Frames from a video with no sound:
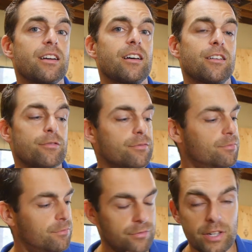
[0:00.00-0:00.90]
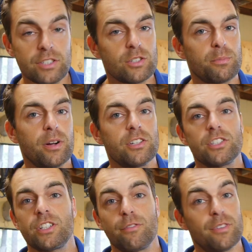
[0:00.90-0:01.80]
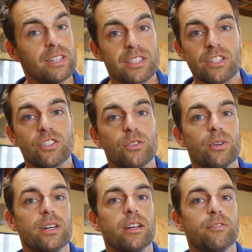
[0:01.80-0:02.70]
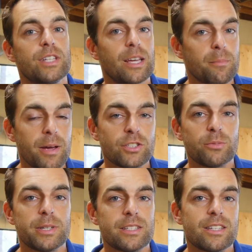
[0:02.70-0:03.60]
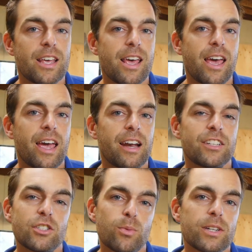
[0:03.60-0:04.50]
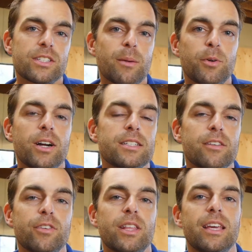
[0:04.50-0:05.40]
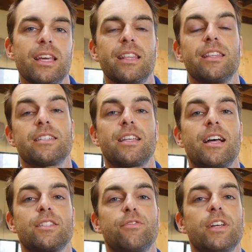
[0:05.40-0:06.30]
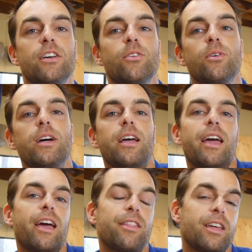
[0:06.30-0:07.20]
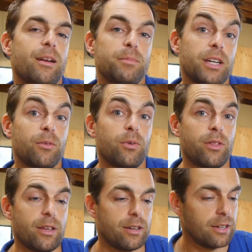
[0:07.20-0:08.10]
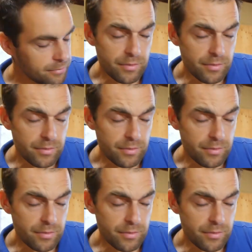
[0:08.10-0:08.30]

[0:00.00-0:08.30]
I've finished the project, I've listened to it, I've taken measurements, and I just want to summarize everything in this last video, and then I'm done with it.